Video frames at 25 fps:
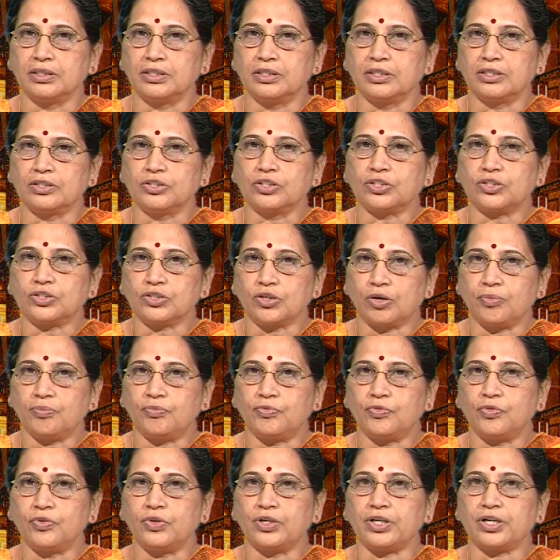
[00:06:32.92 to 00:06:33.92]
The
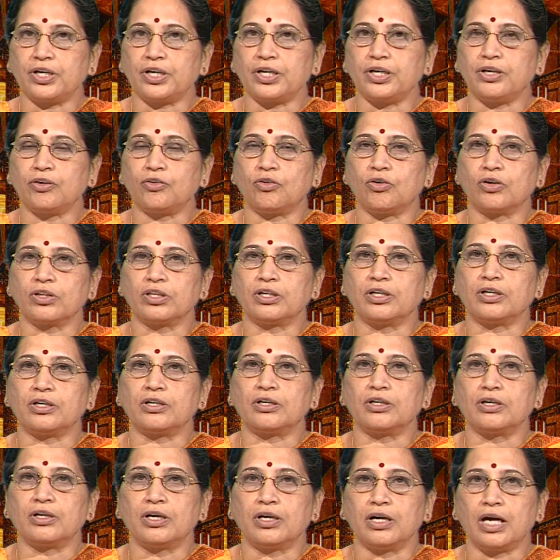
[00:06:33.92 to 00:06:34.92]
tomfoolery or the
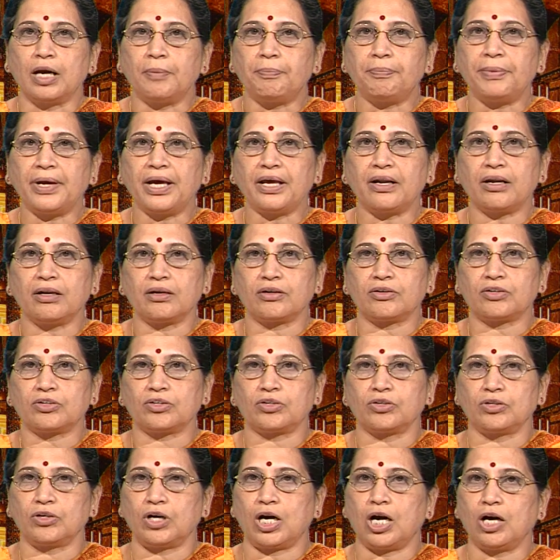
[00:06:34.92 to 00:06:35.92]
apparent
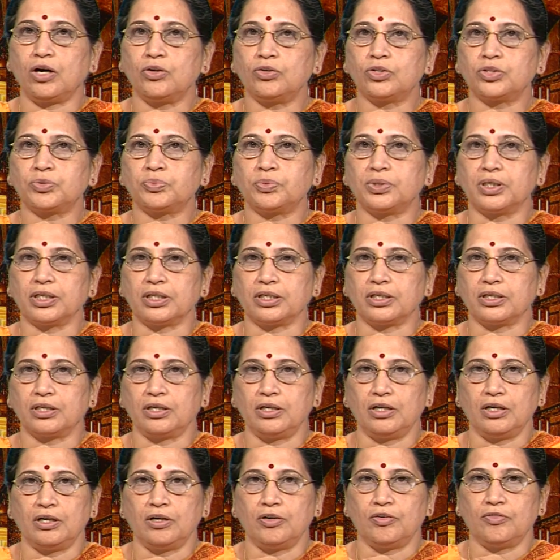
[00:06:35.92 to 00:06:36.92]
outward
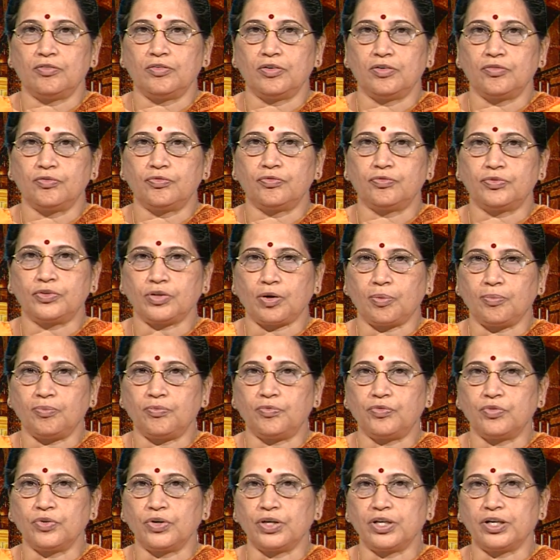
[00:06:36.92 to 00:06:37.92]

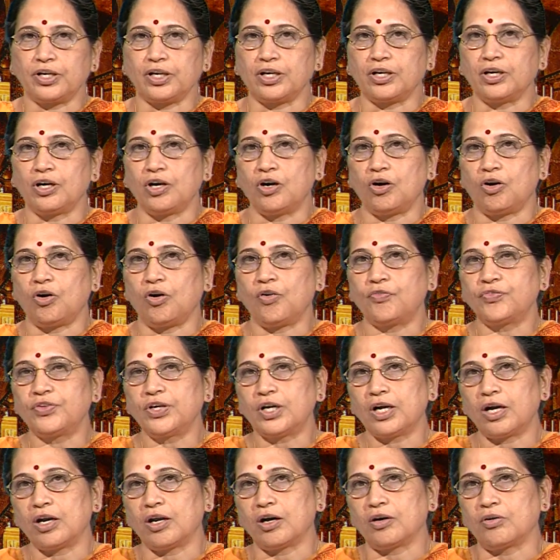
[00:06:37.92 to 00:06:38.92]
tomfoolery of the
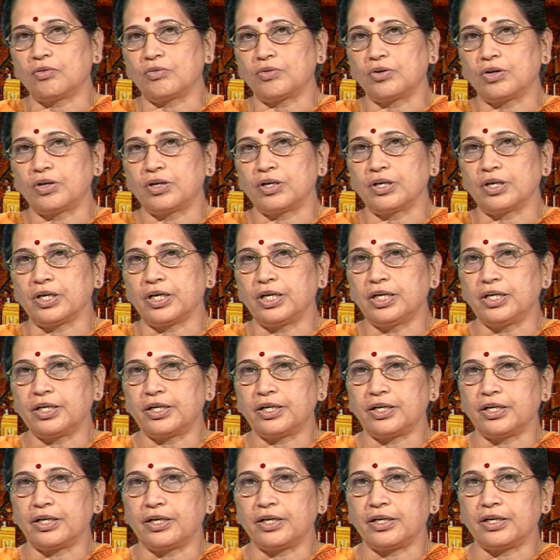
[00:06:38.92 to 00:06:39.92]
clown in
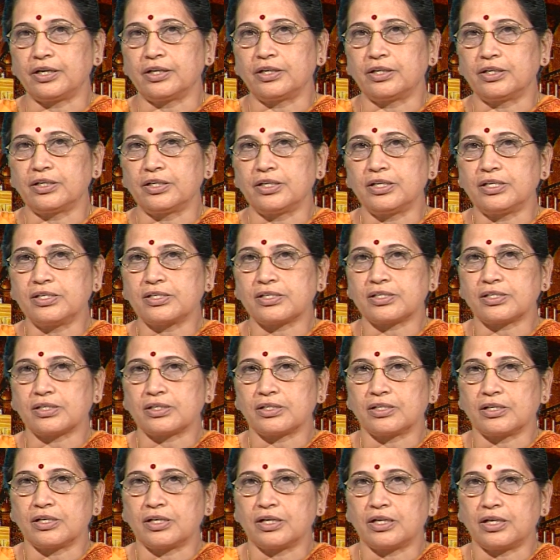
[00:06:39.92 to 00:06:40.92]
King Lear is
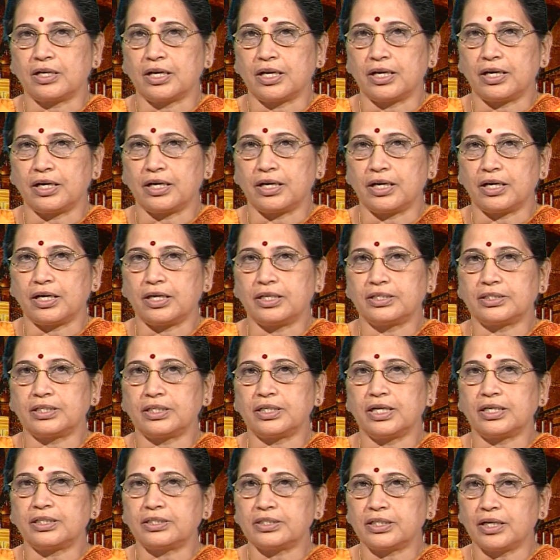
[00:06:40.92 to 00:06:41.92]
an
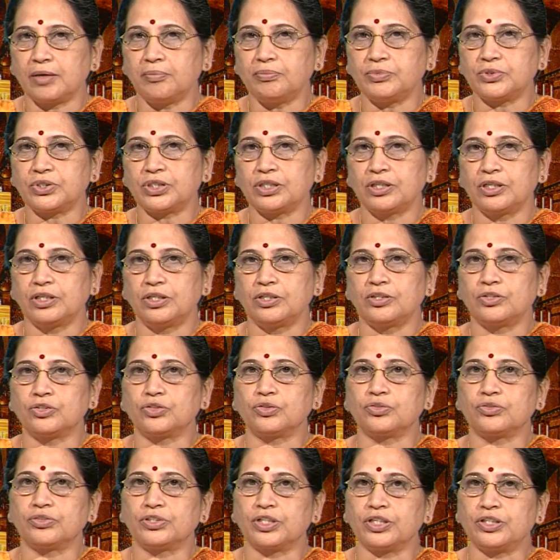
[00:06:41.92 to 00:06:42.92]
attempt to
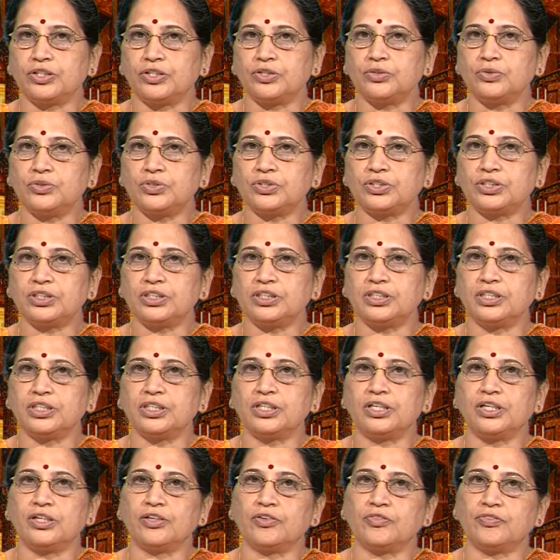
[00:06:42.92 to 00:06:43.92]
reduce the
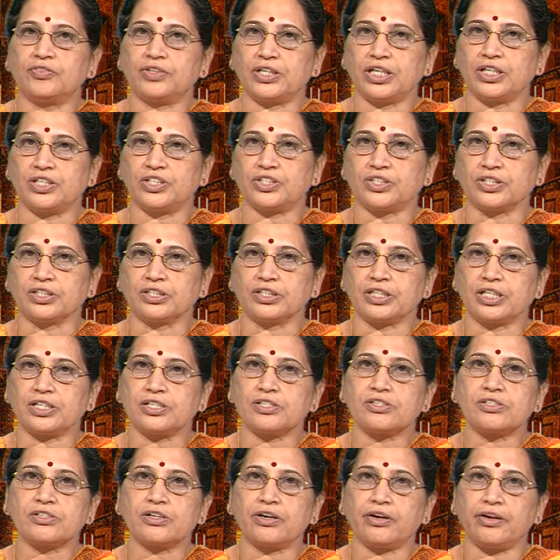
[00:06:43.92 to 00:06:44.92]
degree of tension that
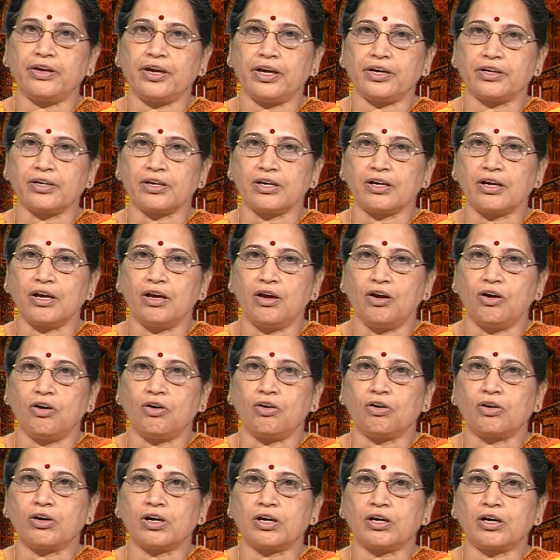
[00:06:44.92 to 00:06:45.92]
is created
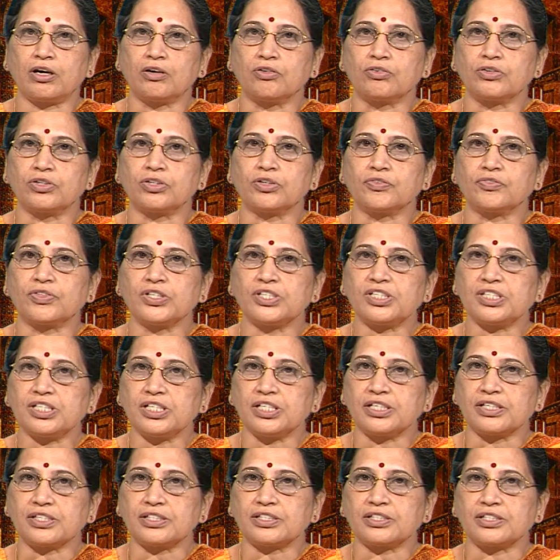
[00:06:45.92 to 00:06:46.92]
on account of the
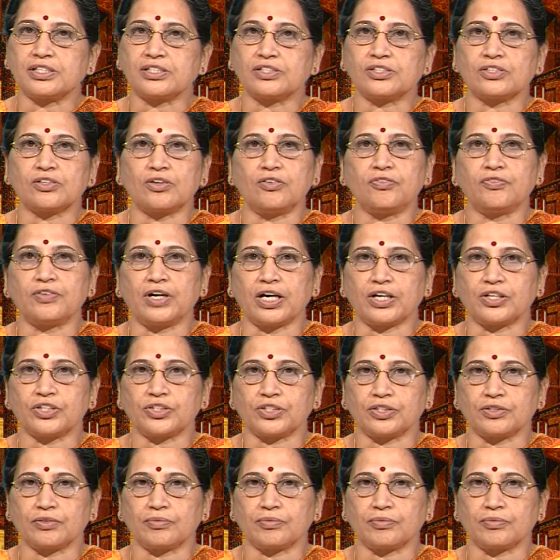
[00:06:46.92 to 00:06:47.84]
seriousness of action.